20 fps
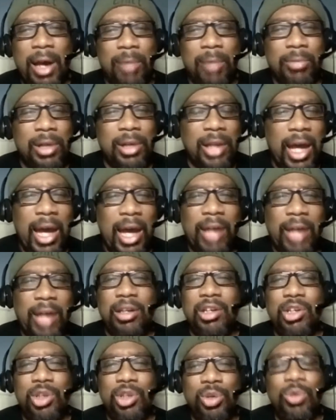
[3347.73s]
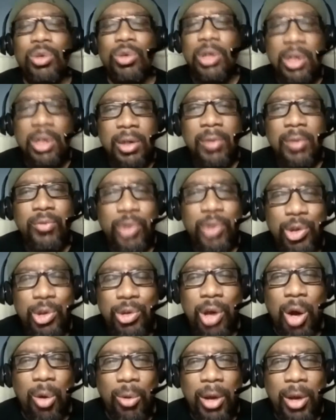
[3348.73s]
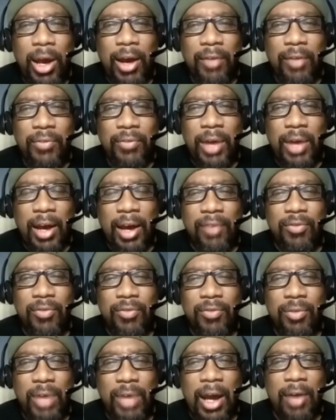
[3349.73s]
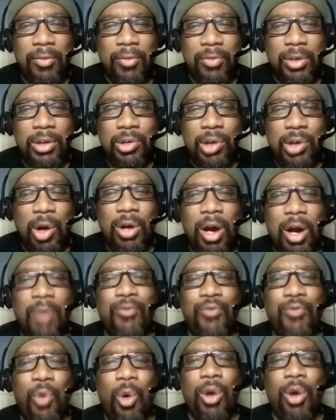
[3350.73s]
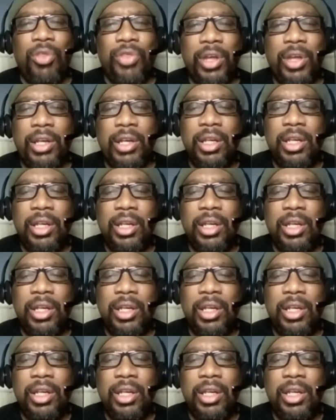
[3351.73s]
I'm glad that you have come forth and